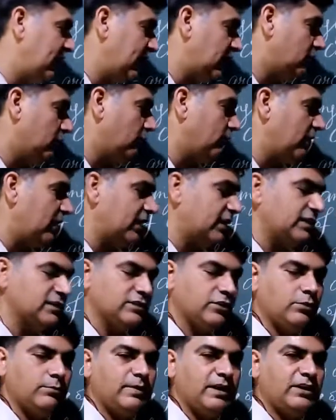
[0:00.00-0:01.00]
length of arc
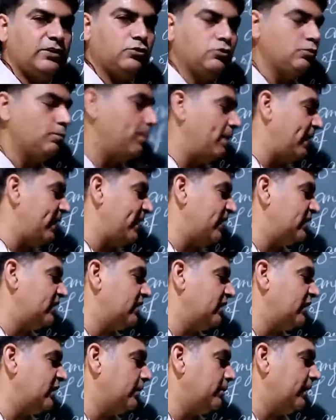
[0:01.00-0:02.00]
is given by 2 pi r
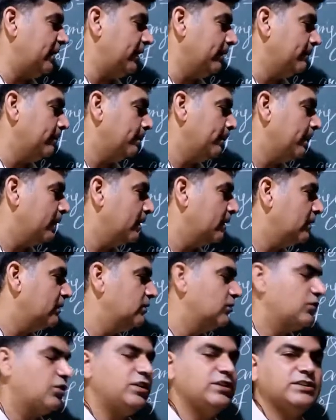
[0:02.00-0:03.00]
theta by
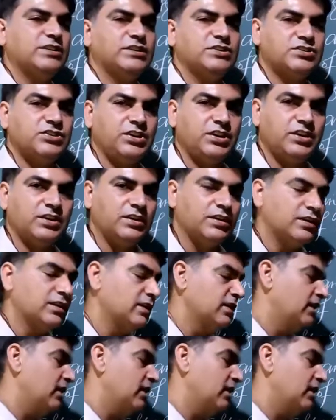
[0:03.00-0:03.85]
360.